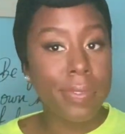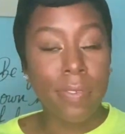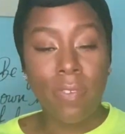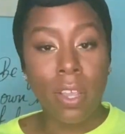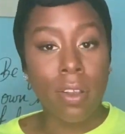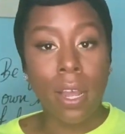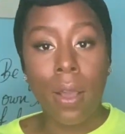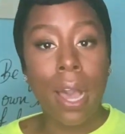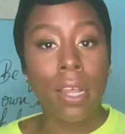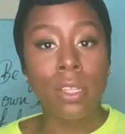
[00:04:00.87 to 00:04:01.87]
figuring out
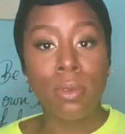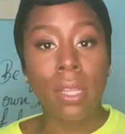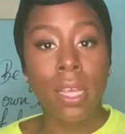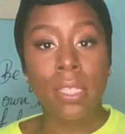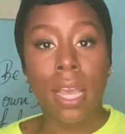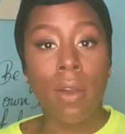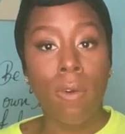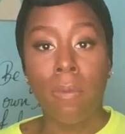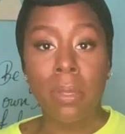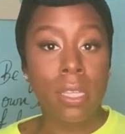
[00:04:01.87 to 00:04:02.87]
how to do things at
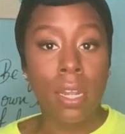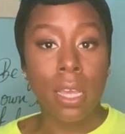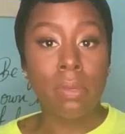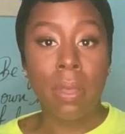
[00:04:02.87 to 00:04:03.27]
home is the next